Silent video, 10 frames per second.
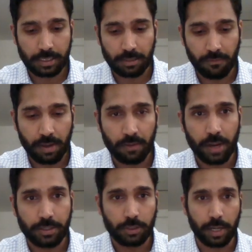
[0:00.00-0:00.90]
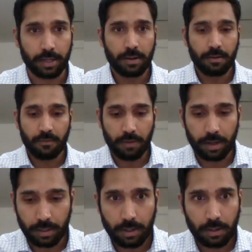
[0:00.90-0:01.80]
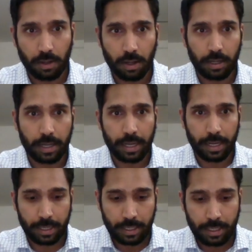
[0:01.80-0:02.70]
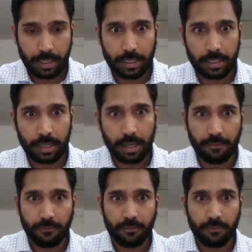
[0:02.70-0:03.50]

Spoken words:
is a fun way to do it. For call in df